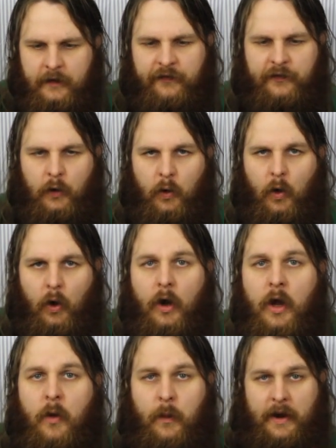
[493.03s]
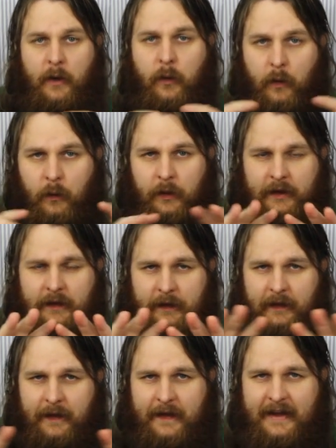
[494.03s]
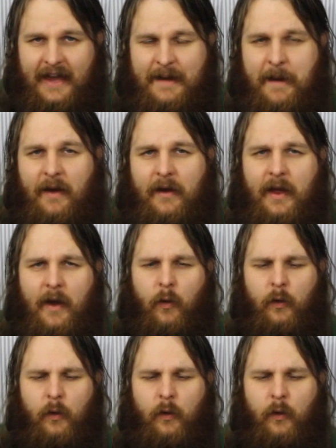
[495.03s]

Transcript: floor, where all, all the, the thing came out.